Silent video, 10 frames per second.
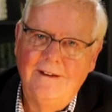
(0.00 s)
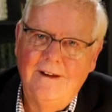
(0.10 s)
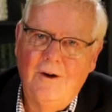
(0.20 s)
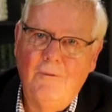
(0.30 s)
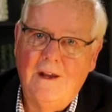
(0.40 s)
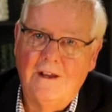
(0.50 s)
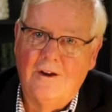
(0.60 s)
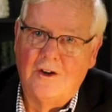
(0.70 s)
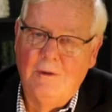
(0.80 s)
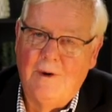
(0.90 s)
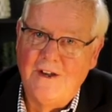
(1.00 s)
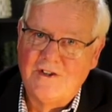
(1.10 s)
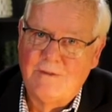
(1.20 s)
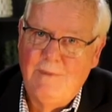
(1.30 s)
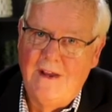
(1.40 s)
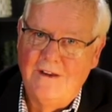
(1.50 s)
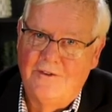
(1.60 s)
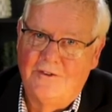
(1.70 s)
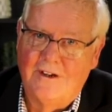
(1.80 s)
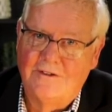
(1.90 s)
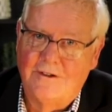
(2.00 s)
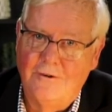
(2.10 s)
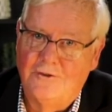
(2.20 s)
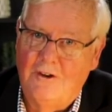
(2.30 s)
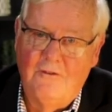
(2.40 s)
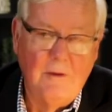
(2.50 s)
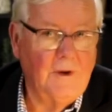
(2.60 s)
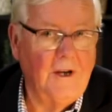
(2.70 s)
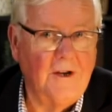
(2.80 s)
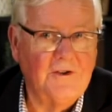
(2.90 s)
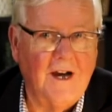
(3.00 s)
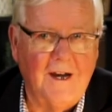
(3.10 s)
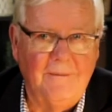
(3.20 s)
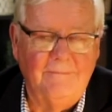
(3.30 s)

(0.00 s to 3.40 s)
We can occupy space exclusively, but not time.